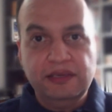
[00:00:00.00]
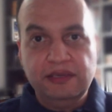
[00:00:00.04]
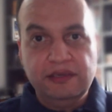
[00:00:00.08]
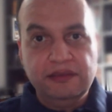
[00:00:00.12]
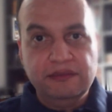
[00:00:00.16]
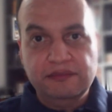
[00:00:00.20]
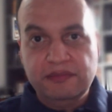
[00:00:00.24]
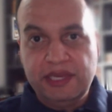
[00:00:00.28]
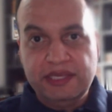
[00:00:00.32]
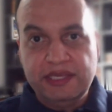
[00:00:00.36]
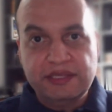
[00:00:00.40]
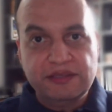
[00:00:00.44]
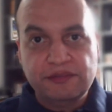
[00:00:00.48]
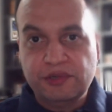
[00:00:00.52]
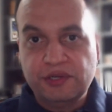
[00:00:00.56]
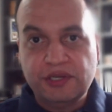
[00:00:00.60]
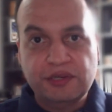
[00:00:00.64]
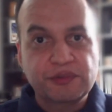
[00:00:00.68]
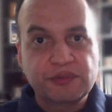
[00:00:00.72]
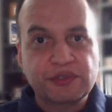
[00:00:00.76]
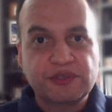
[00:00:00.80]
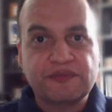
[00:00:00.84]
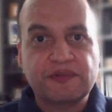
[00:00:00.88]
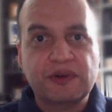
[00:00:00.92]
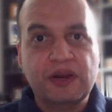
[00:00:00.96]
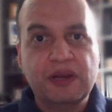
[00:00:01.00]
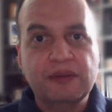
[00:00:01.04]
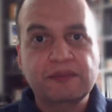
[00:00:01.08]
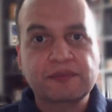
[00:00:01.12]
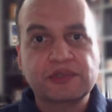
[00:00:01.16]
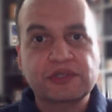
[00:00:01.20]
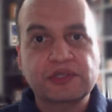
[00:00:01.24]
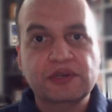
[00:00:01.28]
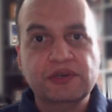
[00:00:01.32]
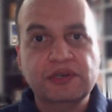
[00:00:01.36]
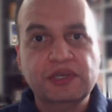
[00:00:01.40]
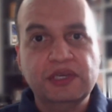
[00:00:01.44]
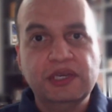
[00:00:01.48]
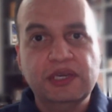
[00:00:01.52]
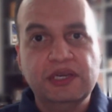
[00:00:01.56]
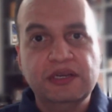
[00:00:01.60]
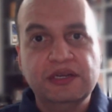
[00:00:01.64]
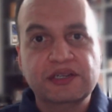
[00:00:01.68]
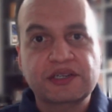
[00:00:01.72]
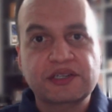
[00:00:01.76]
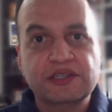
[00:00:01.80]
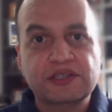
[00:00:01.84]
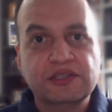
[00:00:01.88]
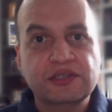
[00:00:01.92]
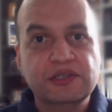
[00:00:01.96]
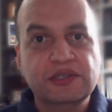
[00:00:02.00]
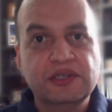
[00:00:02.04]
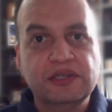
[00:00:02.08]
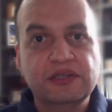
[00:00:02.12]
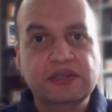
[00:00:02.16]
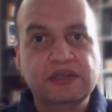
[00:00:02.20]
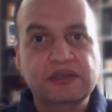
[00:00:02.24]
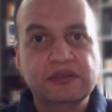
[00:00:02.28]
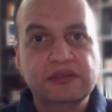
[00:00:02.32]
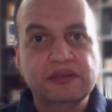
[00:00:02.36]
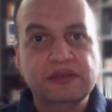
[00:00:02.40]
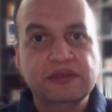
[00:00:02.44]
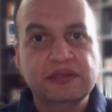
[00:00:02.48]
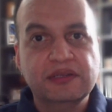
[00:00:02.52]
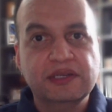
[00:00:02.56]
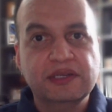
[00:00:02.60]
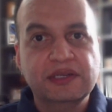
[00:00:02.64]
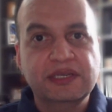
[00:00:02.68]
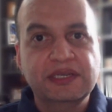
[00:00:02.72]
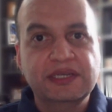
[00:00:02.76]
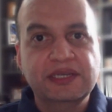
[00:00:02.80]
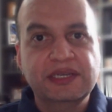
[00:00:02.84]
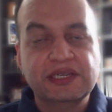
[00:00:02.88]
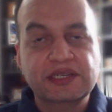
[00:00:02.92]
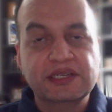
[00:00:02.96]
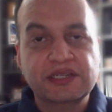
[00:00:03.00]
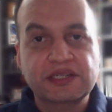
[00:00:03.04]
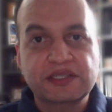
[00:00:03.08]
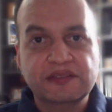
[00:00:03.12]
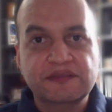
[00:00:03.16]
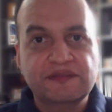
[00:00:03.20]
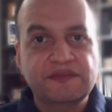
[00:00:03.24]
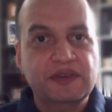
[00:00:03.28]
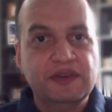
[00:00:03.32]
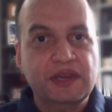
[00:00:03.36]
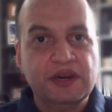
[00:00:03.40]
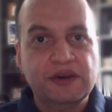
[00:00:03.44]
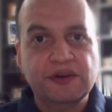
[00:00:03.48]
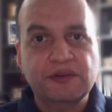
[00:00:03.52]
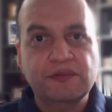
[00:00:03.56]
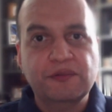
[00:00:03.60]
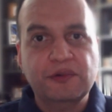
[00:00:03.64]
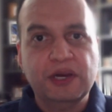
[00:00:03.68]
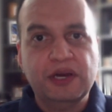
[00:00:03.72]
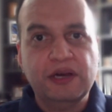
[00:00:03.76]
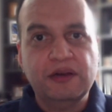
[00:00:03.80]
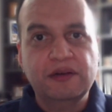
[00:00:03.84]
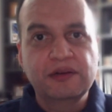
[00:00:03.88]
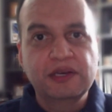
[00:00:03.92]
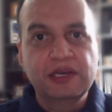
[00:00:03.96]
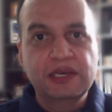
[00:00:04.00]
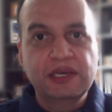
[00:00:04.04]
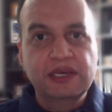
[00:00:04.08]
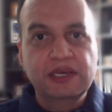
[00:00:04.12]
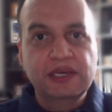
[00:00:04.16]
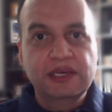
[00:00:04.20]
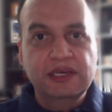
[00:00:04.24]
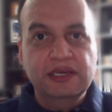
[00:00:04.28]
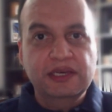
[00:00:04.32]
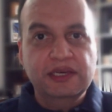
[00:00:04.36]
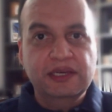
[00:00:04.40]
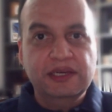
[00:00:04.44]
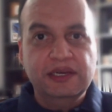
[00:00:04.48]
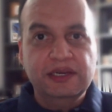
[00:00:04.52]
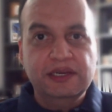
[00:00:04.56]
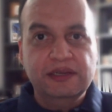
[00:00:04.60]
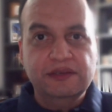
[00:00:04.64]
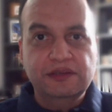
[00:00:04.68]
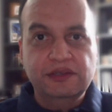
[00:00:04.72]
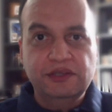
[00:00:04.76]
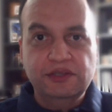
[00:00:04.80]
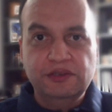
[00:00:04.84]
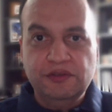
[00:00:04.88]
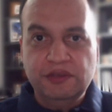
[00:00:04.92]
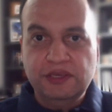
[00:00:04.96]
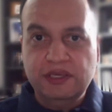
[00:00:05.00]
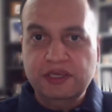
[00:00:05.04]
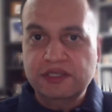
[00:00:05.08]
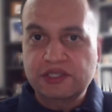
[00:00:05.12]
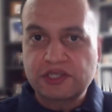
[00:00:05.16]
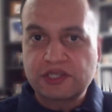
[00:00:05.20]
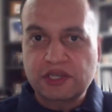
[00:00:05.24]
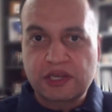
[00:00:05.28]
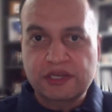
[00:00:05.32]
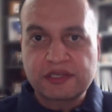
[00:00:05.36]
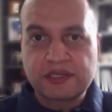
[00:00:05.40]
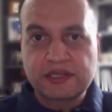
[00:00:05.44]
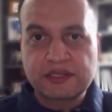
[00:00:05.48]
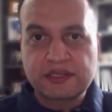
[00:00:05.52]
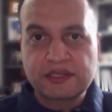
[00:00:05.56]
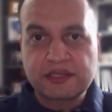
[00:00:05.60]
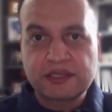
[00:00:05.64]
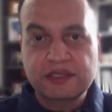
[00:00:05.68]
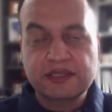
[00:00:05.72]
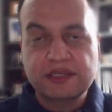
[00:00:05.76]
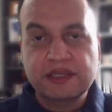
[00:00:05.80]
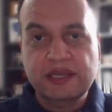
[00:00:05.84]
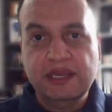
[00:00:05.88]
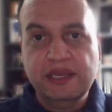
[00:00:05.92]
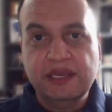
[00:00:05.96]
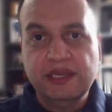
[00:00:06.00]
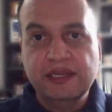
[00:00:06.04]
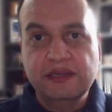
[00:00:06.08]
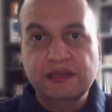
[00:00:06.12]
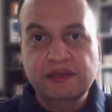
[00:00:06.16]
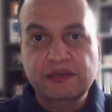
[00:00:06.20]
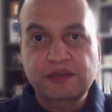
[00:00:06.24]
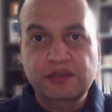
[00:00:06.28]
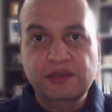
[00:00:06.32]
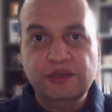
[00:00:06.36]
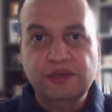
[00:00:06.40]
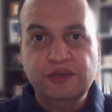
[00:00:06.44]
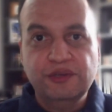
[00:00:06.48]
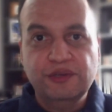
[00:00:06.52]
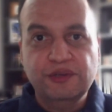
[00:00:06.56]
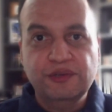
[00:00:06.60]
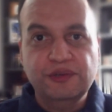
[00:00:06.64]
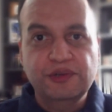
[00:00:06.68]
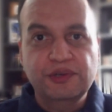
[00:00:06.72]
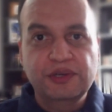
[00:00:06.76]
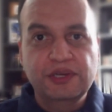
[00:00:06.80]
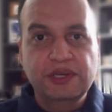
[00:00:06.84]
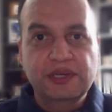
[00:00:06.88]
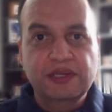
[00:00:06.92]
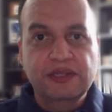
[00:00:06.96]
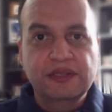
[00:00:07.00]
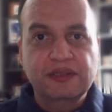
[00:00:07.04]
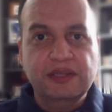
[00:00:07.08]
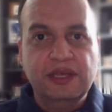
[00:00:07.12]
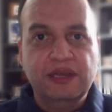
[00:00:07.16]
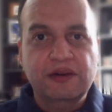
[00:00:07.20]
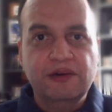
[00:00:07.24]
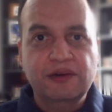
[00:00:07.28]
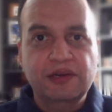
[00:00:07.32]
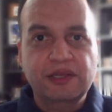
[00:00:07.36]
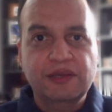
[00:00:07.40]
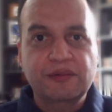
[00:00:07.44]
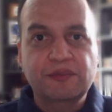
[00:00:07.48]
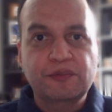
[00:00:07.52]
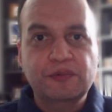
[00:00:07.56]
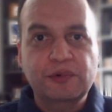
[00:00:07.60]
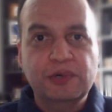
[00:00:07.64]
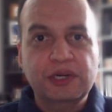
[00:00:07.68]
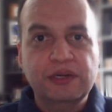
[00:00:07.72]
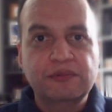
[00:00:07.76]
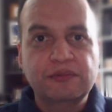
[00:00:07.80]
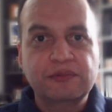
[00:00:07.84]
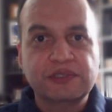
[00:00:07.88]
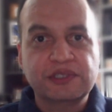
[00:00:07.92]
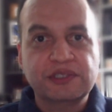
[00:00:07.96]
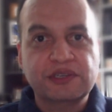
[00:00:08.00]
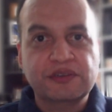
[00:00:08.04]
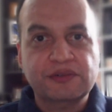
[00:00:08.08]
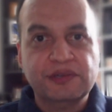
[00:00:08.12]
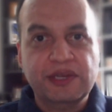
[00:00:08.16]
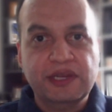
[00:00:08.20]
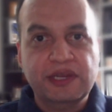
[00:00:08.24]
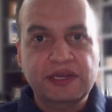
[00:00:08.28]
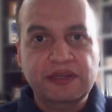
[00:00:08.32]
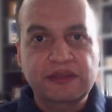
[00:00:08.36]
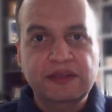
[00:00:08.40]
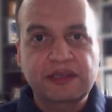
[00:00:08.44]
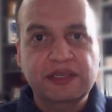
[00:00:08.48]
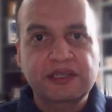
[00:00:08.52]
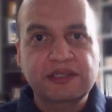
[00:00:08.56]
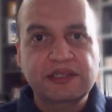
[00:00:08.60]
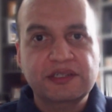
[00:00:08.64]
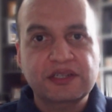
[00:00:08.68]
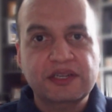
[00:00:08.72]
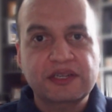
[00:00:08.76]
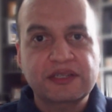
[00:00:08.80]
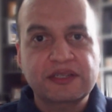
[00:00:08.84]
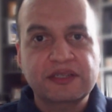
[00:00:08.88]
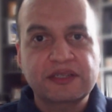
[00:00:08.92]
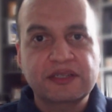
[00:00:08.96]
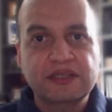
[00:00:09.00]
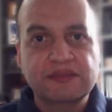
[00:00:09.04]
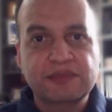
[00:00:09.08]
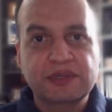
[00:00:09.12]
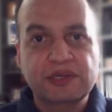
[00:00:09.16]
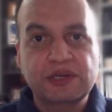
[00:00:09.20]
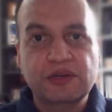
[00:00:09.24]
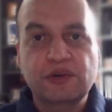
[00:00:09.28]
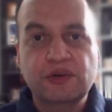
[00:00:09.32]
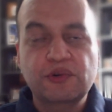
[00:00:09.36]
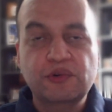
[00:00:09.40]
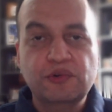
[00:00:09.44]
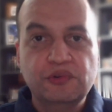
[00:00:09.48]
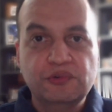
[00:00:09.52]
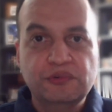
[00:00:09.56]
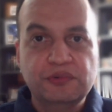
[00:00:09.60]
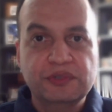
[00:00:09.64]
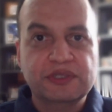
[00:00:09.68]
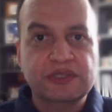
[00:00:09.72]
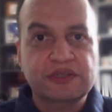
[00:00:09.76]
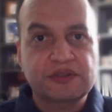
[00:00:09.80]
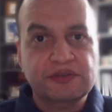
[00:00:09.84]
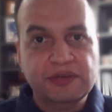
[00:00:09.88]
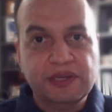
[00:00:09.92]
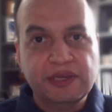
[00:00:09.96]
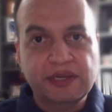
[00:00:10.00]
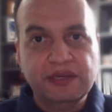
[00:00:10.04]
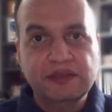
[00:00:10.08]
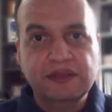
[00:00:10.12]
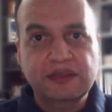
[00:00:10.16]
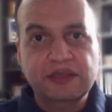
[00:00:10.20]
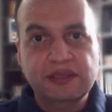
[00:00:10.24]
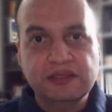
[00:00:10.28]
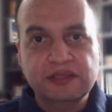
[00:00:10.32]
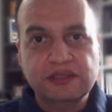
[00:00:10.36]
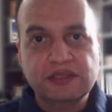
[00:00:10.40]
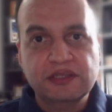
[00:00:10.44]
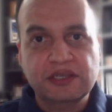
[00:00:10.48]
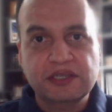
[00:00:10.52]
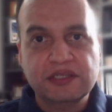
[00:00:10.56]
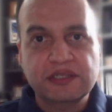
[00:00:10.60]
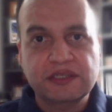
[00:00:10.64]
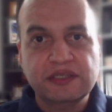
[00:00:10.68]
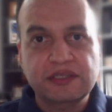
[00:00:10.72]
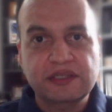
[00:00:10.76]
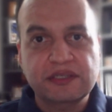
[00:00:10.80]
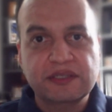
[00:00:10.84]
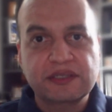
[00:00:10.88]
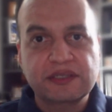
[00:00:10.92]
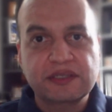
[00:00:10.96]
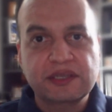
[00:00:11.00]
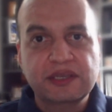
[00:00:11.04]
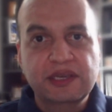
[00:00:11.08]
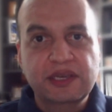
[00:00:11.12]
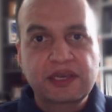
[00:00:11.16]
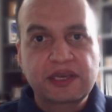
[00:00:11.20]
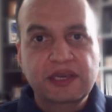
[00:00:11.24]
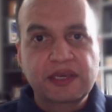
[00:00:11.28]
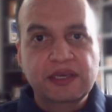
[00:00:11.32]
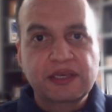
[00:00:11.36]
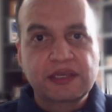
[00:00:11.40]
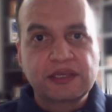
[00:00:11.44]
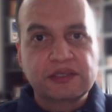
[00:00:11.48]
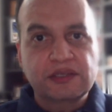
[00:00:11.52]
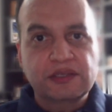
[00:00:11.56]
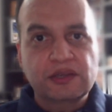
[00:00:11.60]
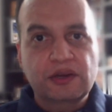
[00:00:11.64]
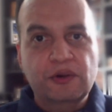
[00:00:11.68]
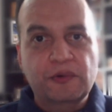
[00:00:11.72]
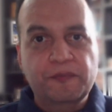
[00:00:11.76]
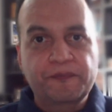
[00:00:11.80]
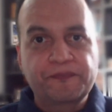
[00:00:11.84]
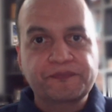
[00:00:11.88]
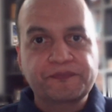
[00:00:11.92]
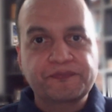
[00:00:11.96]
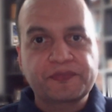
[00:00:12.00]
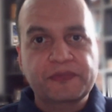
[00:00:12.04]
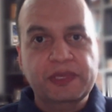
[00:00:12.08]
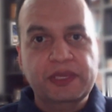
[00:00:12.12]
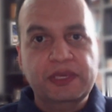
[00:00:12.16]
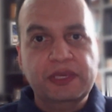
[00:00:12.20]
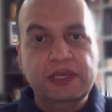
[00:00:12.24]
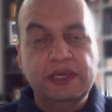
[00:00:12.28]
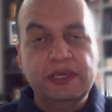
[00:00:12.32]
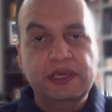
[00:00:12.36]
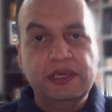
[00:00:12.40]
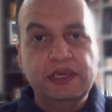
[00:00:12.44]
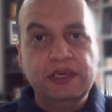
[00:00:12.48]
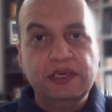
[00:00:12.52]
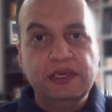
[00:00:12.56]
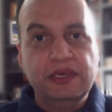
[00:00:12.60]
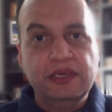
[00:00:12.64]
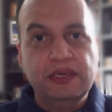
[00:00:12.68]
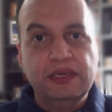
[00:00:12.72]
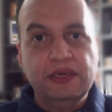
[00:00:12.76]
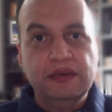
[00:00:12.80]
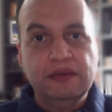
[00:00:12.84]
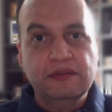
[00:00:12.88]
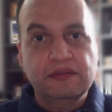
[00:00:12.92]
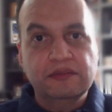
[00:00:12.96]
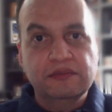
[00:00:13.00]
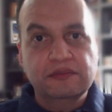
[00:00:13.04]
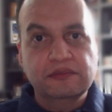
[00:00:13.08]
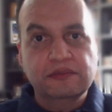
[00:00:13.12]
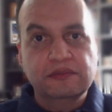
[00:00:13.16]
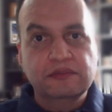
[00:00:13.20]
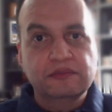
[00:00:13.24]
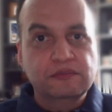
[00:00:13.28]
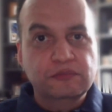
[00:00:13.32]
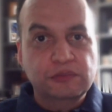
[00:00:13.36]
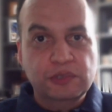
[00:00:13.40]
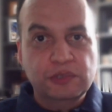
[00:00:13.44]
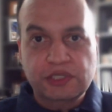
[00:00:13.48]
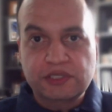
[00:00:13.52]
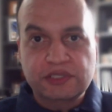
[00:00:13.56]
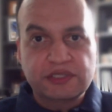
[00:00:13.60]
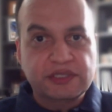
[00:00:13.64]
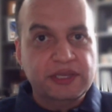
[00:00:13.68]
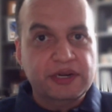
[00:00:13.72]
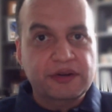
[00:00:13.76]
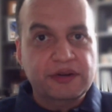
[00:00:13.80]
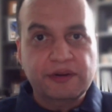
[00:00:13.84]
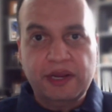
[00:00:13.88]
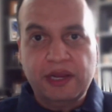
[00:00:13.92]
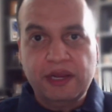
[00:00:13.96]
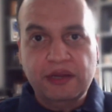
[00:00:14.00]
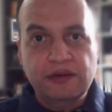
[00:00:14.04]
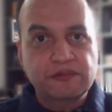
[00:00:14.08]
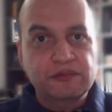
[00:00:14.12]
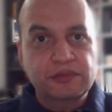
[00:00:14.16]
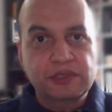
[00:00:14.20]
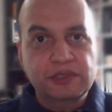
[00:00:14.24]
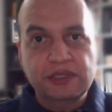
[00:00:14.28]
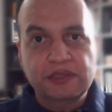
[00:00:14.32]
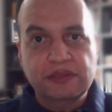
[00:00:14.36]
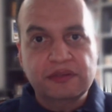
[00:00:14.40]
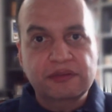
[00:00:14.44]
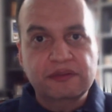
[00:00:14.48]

That's where he was from, so he understood the conditions very well, knew the injustices, and knew not only what was creating the injustice, but who was creating the injustice. So he would sit around with